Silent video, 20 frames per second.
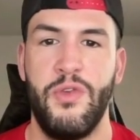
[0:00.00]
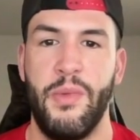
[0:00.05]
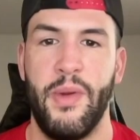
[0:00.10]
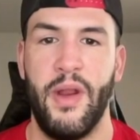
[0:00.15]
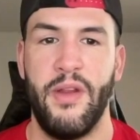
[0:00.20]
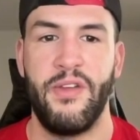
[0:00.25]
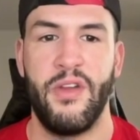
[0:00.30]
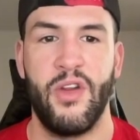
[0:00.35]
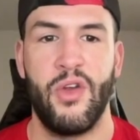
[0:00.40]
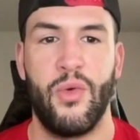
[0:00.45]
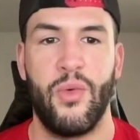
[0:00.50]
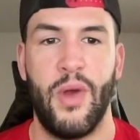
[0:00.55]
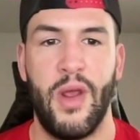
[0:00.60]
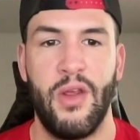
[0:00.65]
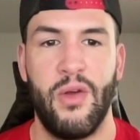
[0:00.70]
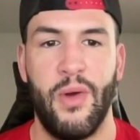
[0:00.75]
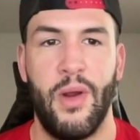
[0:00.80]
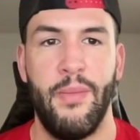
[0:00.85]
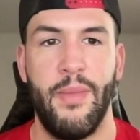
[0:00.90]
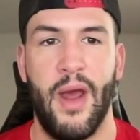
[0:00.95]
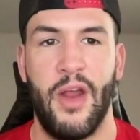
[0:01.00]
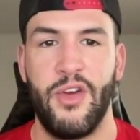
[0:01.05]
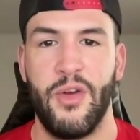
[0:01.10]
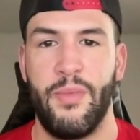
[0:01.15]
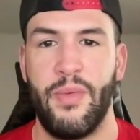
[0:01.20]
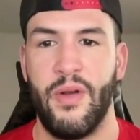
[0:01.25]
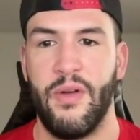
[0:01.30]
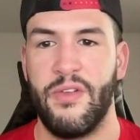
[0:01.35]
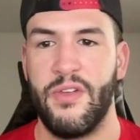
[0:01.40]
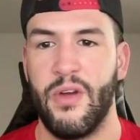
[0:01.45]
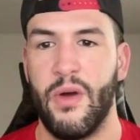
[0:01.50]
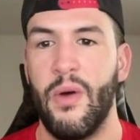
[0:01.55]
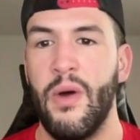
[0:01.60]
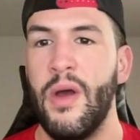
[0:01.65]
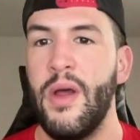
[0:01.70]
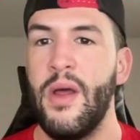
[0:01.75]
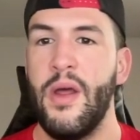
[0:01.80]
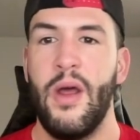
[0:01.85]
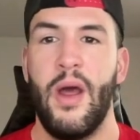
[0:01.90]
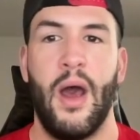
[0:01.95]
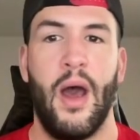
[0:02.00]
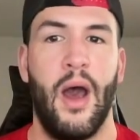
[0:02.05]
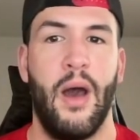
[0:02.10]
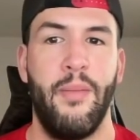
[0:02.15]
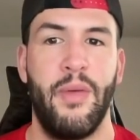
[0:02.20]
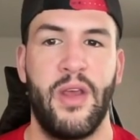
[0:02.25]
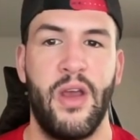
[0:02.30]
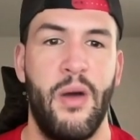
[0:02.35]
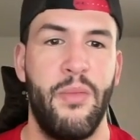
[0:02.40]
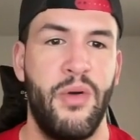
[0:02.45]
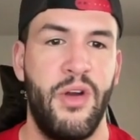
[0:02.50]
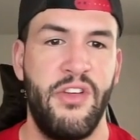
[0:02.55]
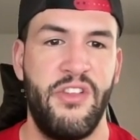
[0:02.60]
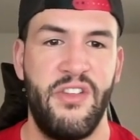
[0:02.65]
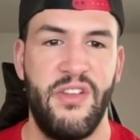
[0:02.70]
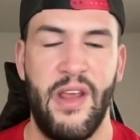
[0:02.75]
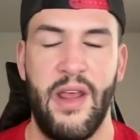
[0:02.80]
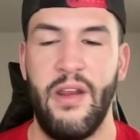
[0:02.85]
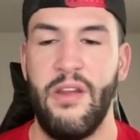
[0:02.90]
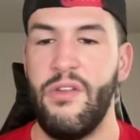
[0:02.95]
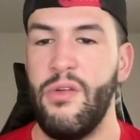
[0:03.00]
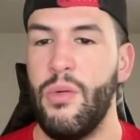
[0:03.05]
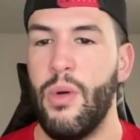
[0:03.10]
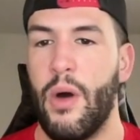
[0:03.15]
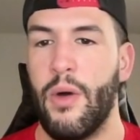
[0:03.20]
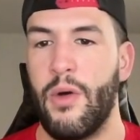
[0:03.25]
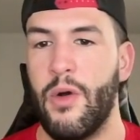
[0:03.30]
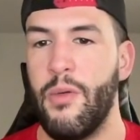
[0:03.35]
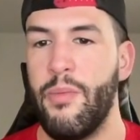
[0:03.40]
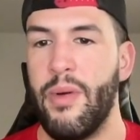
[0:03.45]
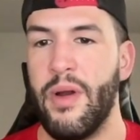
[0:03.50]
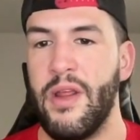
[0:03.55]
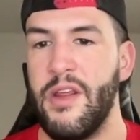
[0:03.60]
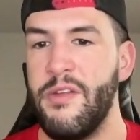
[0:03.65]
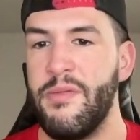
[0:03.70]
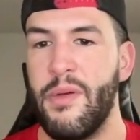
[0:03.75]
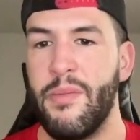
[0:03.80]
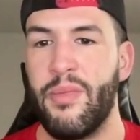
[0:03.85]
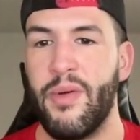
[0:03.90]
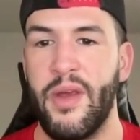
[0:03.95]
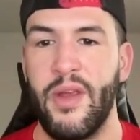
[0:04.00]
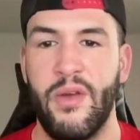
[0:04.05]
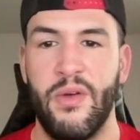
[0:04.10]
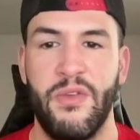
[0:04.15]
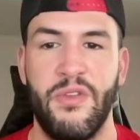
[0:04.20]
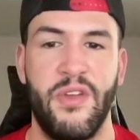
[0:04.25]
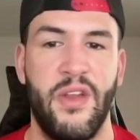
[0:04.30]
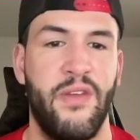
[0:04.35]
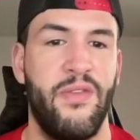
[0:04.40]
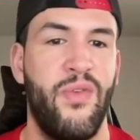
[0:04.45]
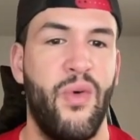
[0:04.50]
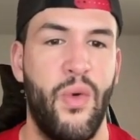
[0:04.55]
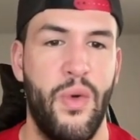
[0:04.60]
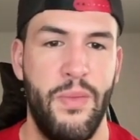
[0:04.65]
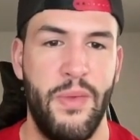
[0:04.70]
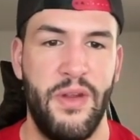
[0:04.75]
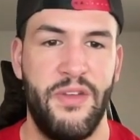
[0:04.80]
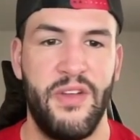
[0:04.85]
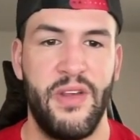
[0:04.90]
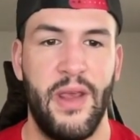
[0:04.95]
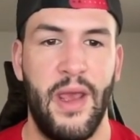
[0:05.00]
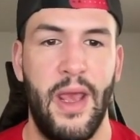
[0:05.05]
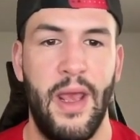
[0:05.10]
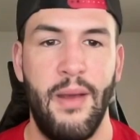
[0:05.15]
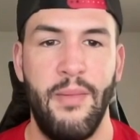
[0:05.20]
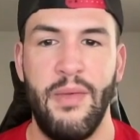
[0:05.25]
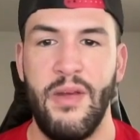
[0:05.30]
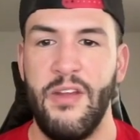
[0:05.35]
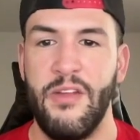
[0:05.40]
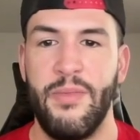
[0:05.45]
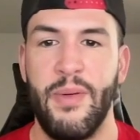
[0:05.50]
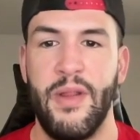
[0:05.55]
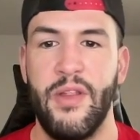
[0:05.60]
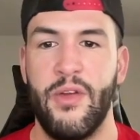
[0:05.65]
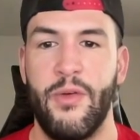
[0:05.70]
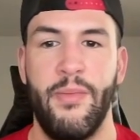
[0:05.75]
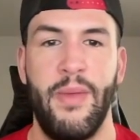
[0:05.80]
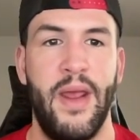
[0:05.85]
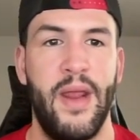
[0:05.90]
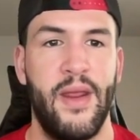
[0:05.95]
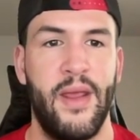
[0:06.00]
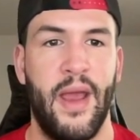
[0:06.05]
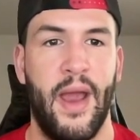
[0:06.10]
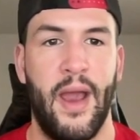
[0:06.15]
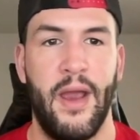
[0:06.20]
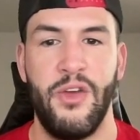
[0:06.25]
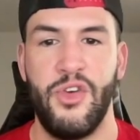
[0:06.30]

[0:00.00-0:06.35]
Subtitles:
minutes and a great matchup here. So Mikal Bridges is 8,200, but he's been playing close to like 40 minutes a game. He's been their main guy,